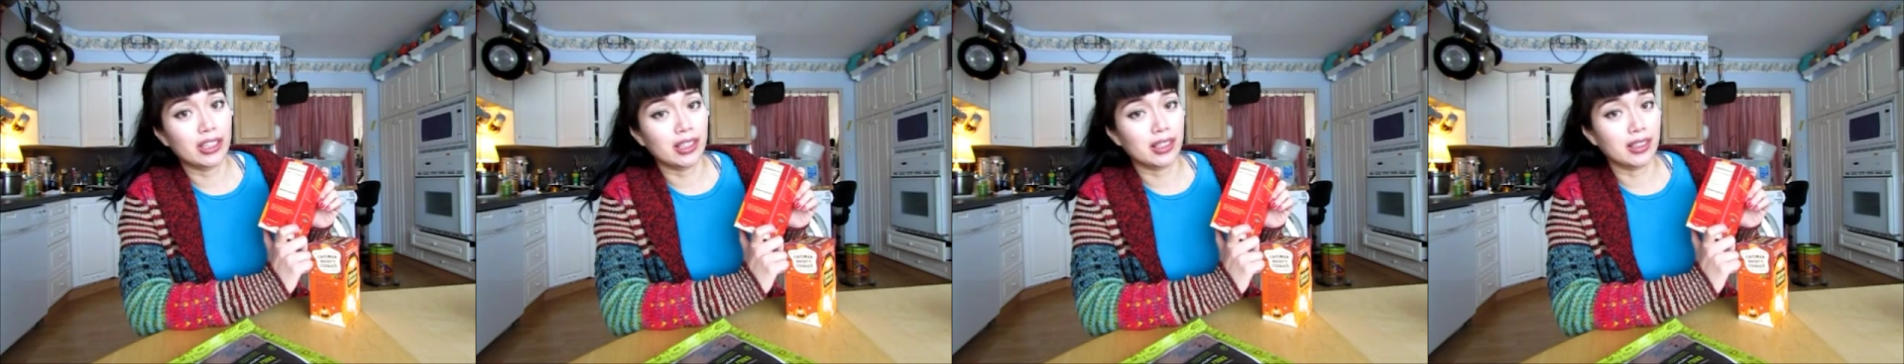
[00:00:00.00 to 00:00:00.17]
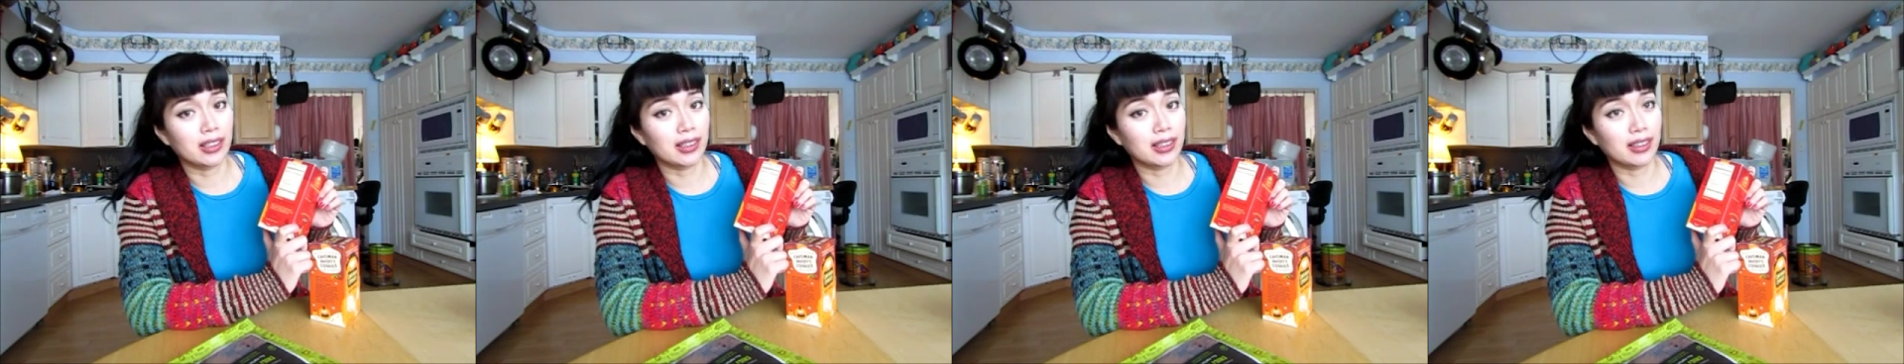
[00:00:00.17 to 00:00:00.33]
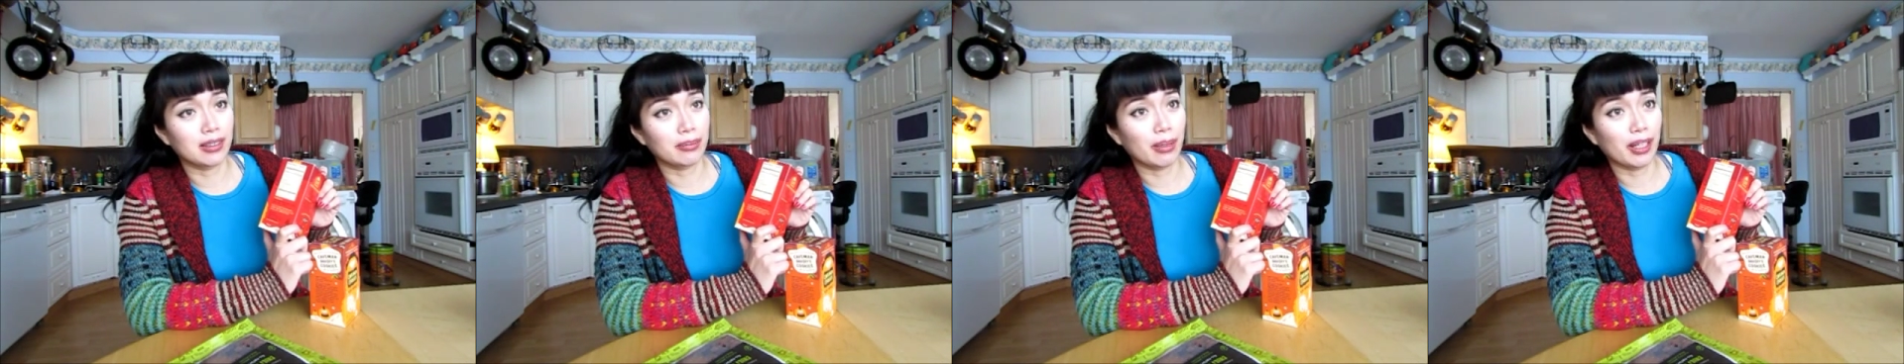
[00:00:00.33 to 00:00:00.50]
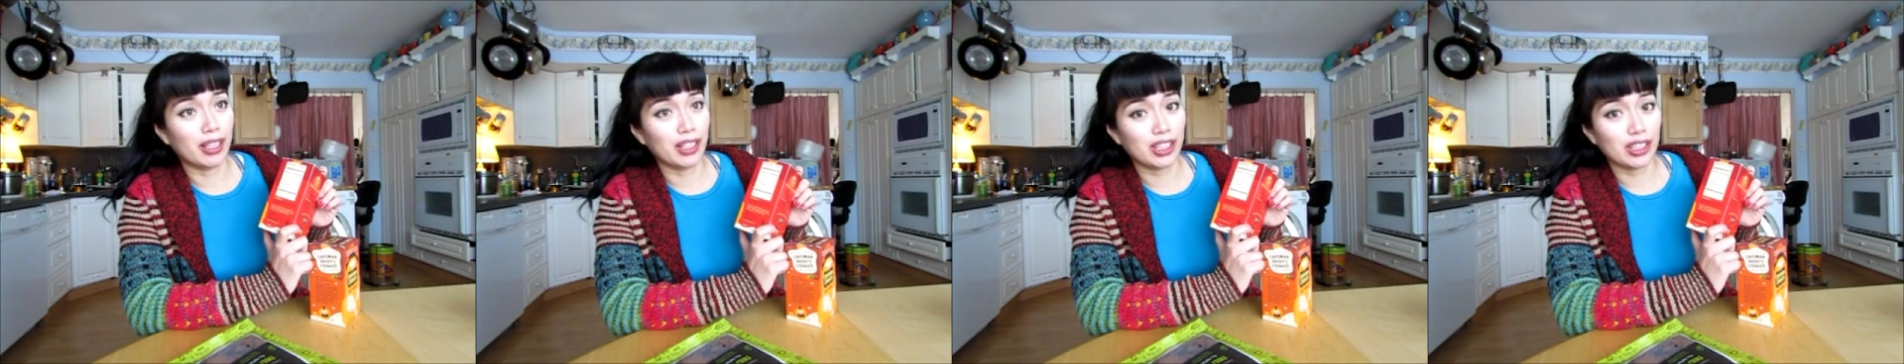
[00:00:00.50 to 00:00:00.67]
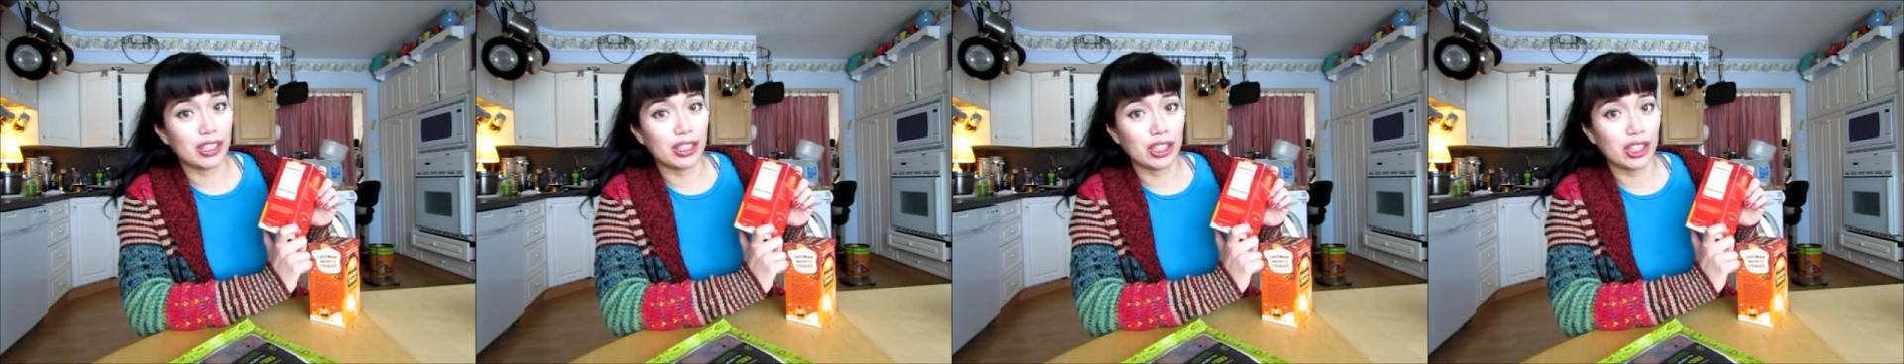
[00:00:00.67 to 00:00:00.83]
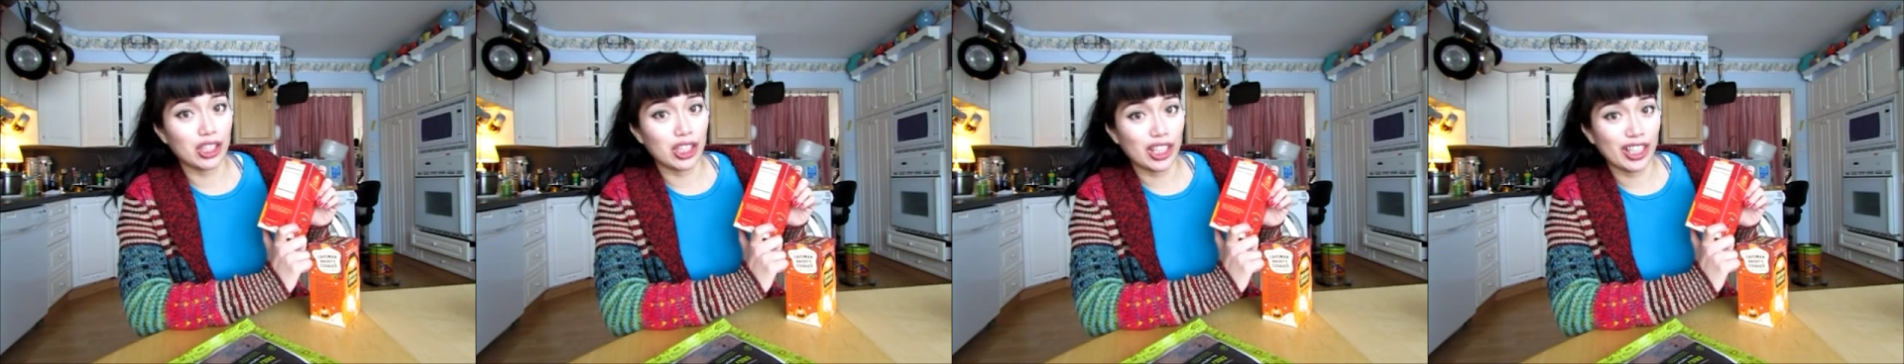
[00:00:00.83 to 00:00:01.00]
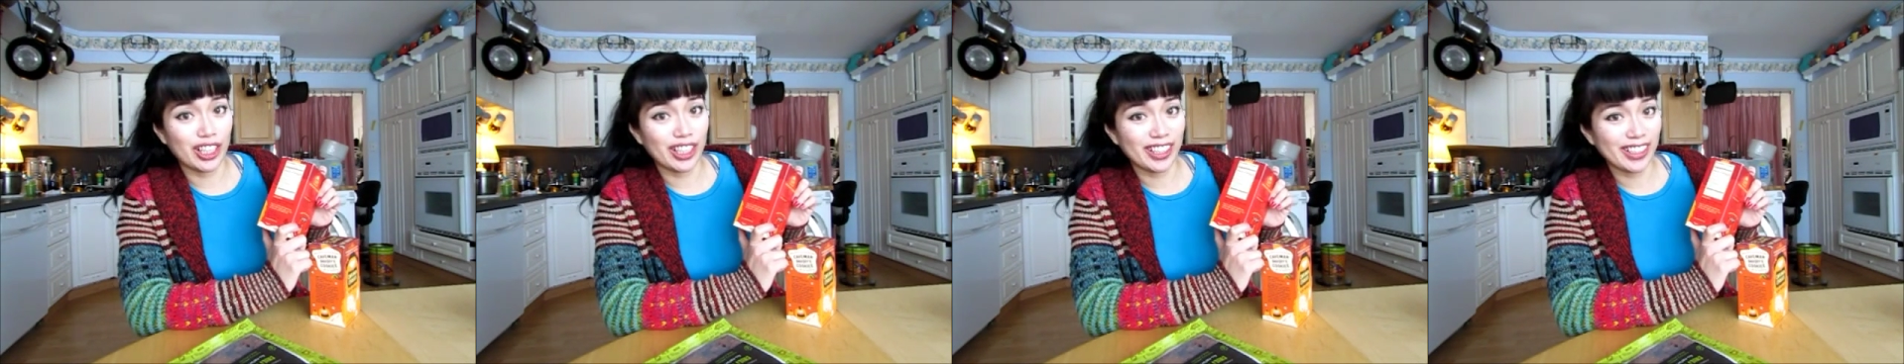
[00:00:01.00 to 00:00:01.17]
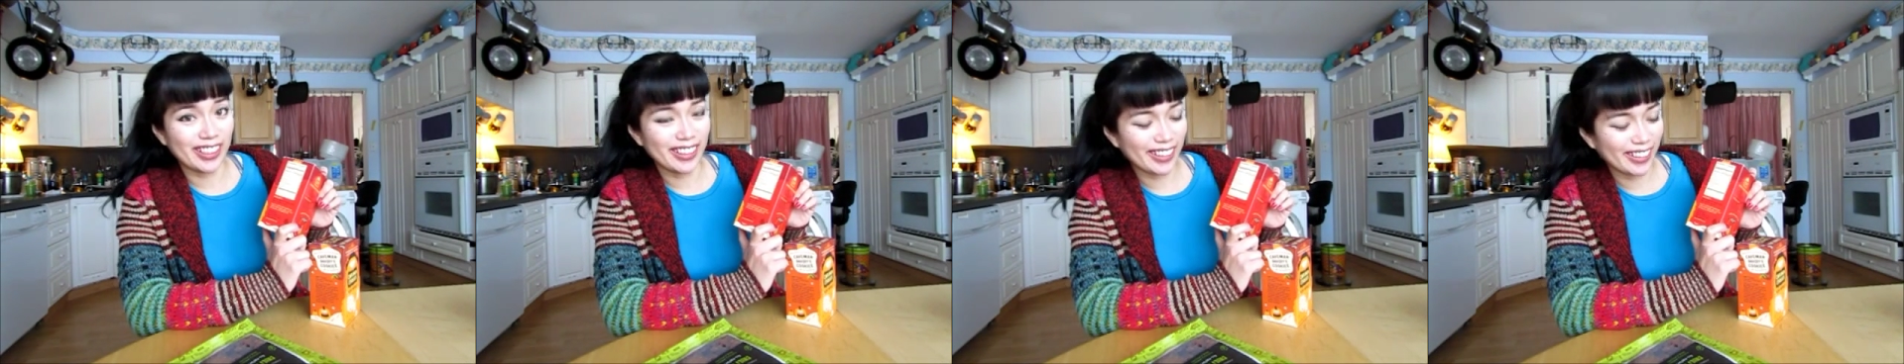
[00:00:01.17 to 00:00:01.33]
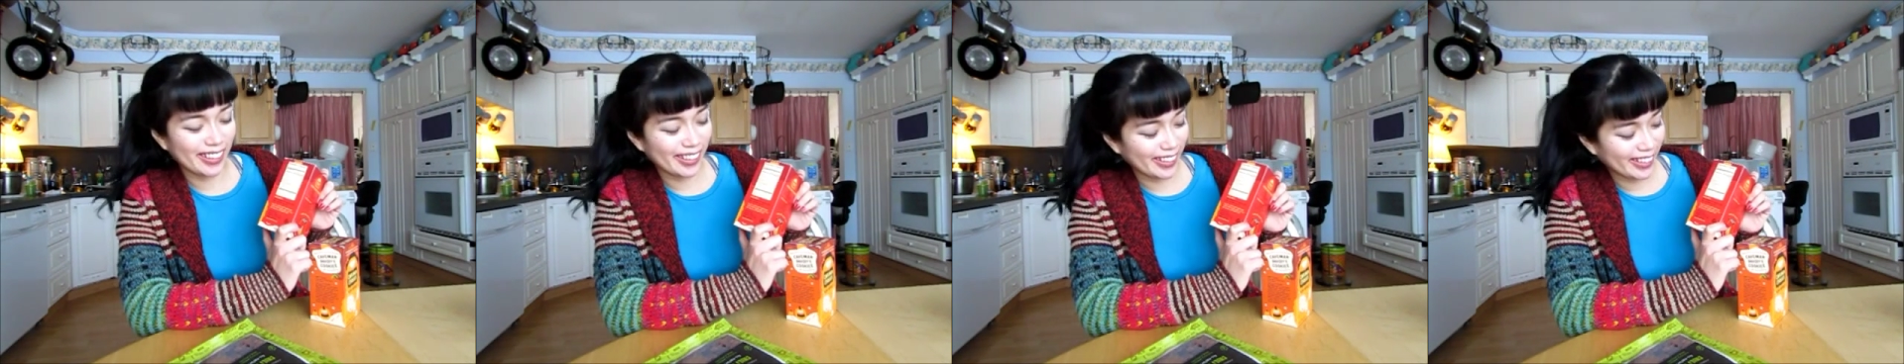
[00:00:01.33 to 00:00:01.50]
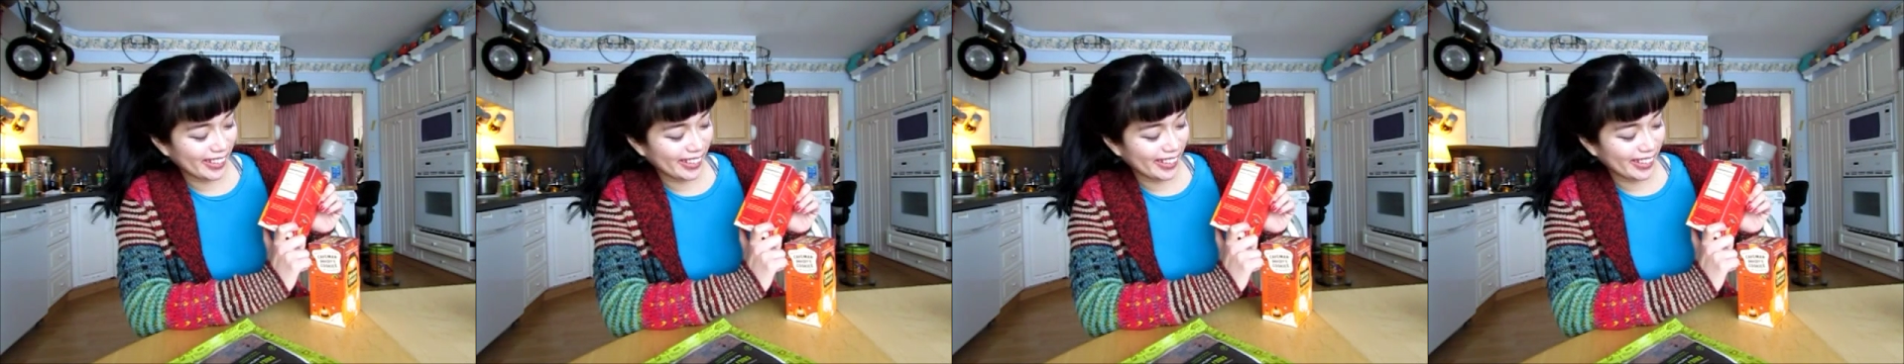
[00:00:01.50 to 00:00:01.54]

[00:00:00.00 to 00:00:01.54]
just as much as sugar.